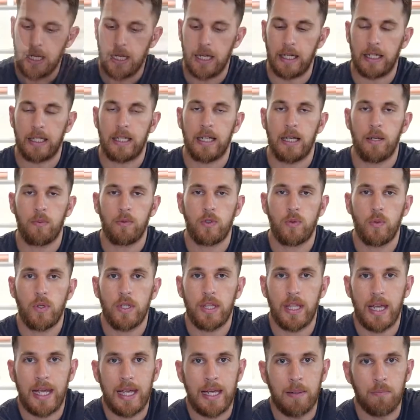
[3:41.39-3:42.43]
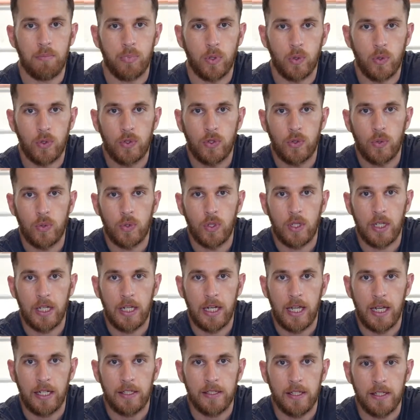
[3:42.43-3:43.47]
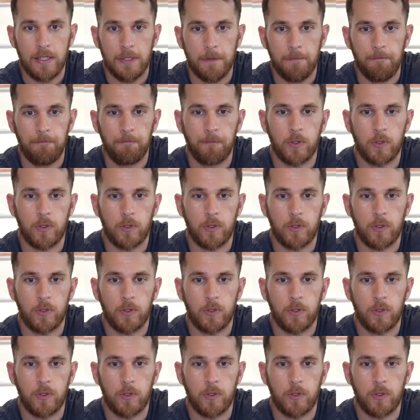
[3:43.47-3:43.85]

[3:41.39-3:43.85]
It comes with a Bluetooth connector.